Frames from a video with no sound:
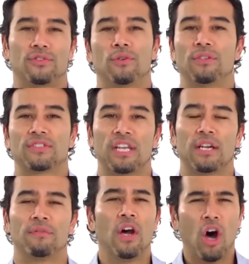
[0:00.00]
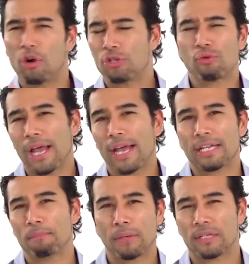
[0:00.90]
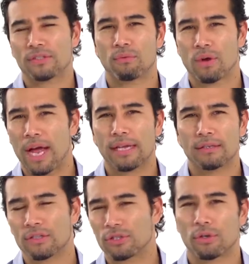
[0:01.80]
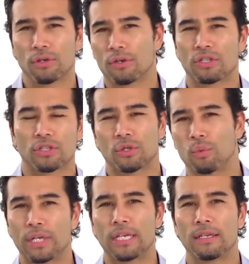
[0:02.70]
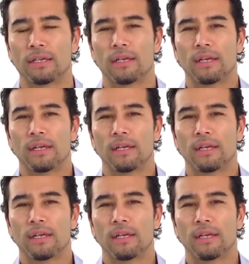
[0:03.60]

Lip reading: So instead of, oh, you can't eat pizza, right? Because you're allergic to wheat.